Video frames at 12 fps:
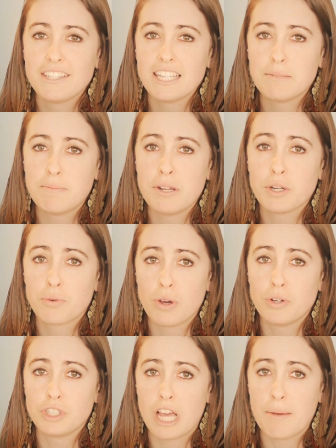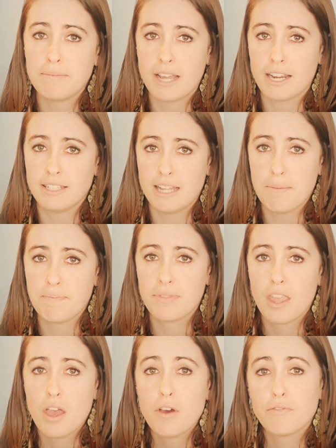This has been a Groschopp Tech Tip.
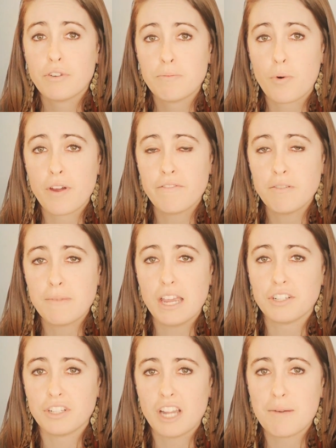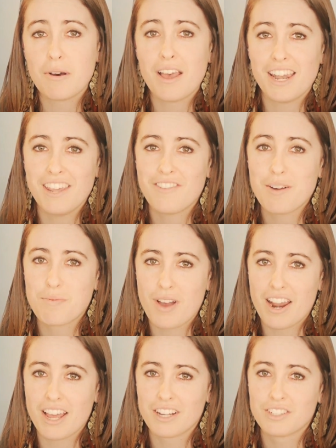For more information about any of our
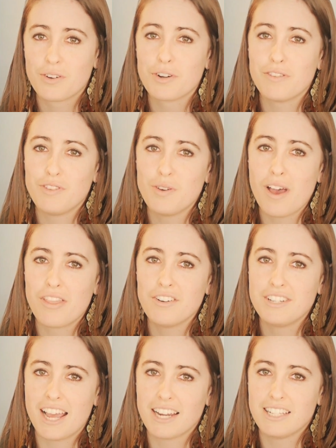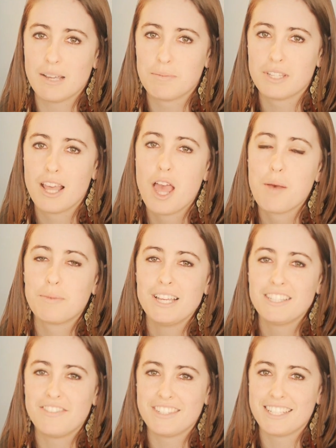products or to view other tech tips,
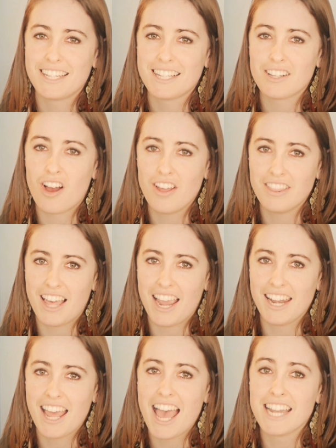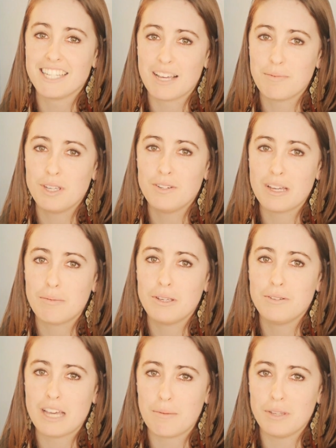please visit us online at
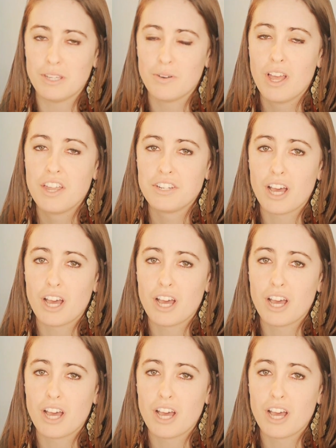www.groschopp.com.